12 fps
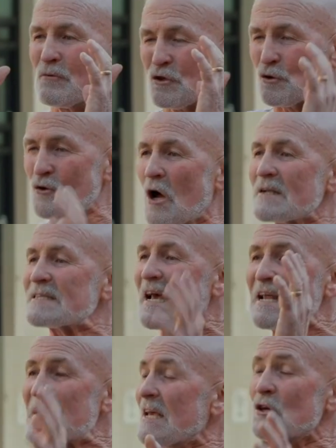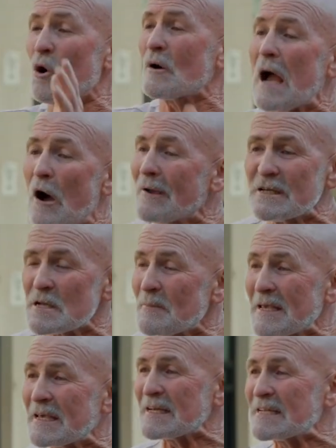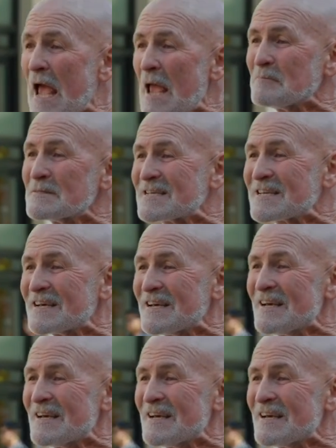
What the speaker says: do not say that you're going to be condemned.